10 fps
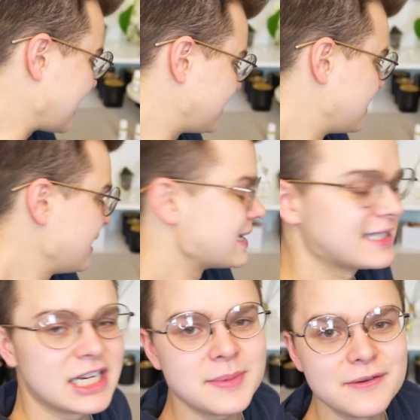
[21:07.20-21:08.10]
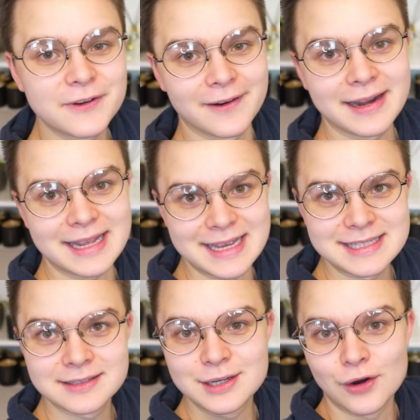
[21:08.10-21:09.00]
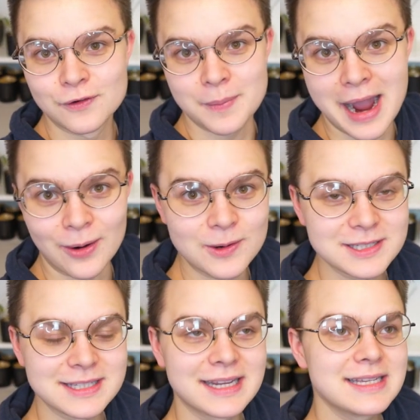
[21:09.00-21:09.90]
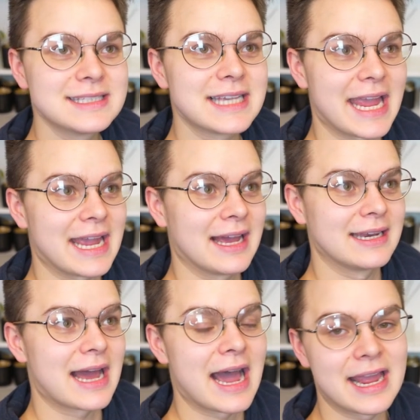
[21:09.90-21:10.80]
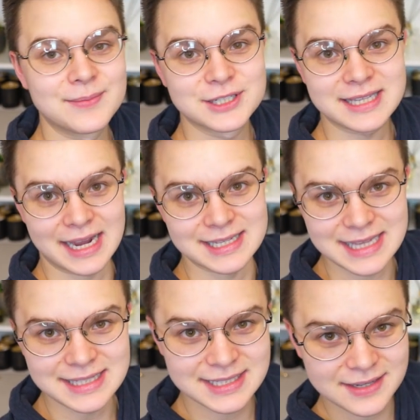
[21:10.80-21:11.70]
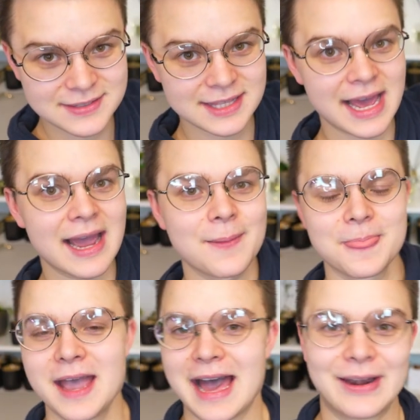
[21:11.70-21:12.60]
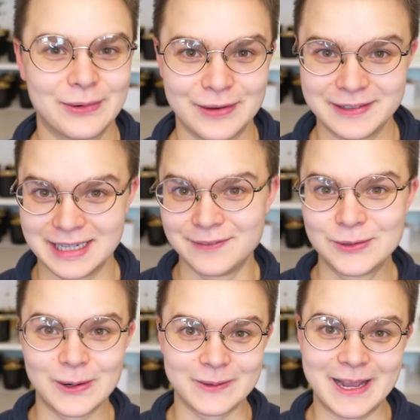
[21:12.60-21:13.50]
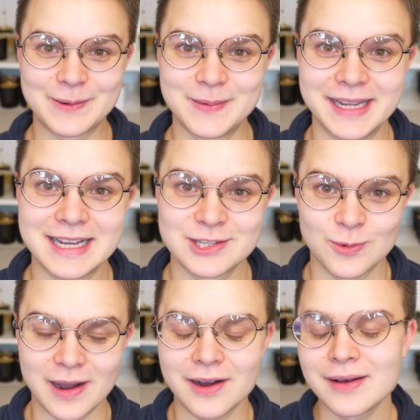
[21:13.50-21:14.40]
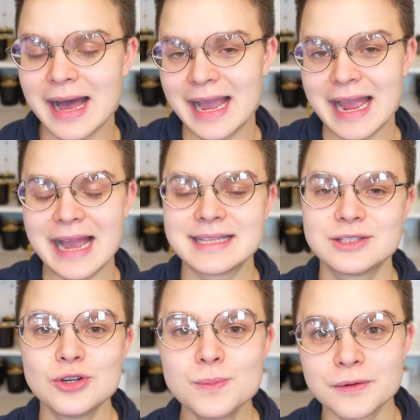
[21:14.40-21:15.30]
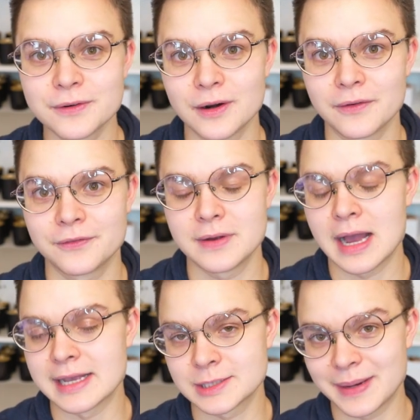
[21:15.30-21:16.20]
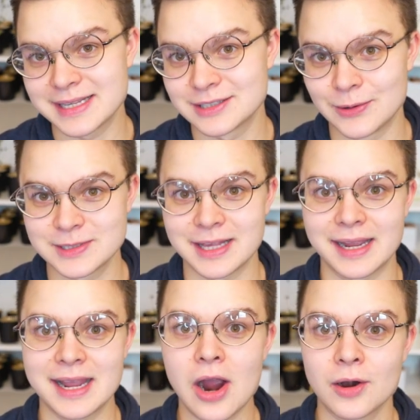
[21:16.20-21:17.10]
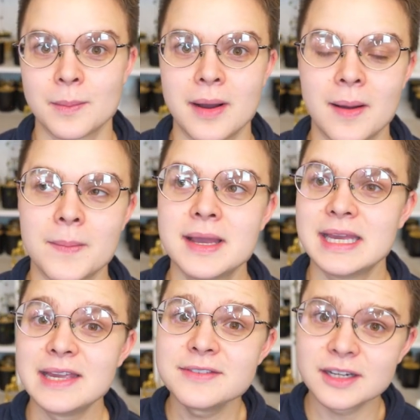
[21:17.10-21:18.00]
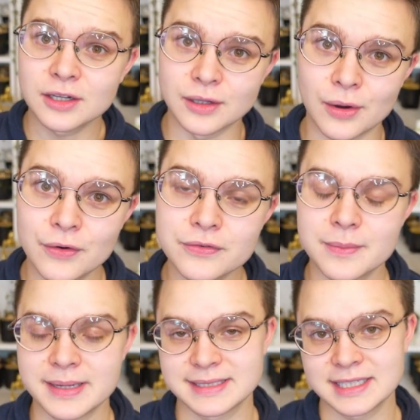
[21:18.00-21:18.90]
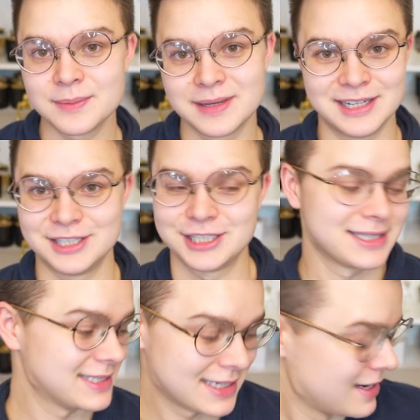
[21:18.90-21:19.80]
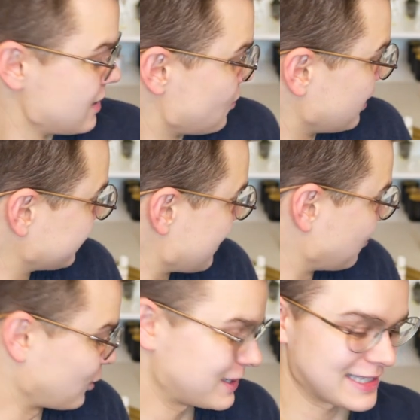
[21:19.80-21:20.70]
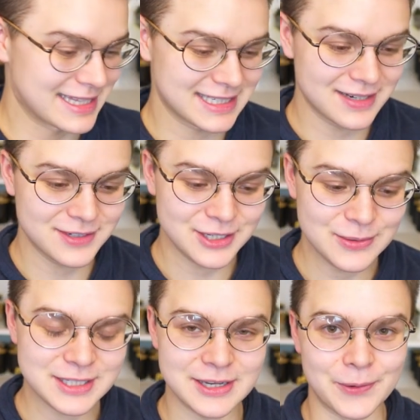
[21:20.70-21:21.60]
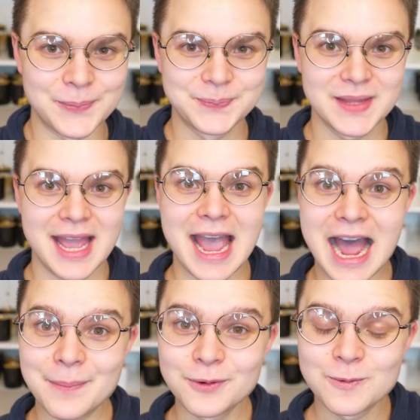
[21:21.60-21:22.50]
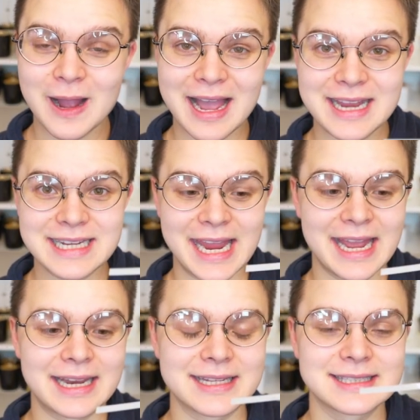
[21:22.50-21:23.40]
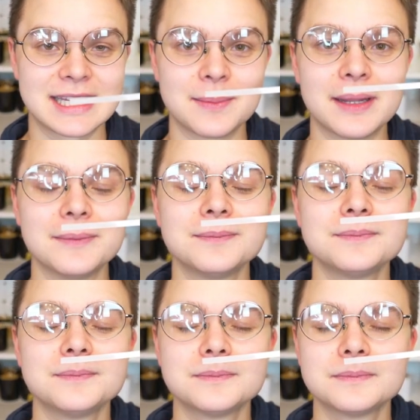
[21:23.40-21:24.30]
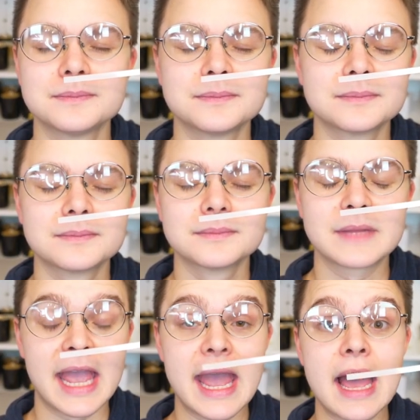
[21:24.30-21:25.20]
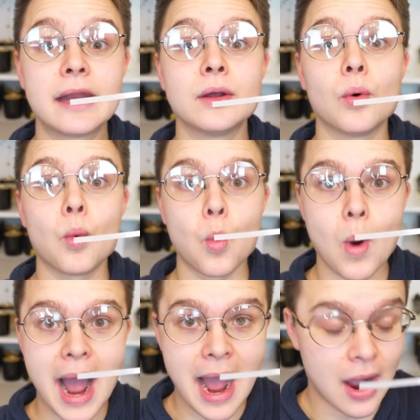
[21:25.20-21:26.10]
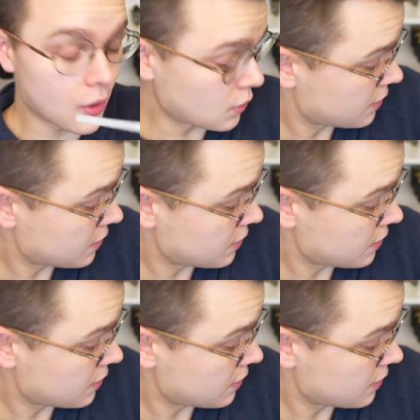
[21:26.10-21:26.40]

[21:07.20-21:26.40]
I, cinnamon very easily overpowers things and I am just kind of sensitive to that. I don't know if any of you are like me as well. I, I do prefer uh, spice notes like cardamom, even clove, but cinnamon is just one that I'm more sensitive to. So apple rind and cinnamon. And wow.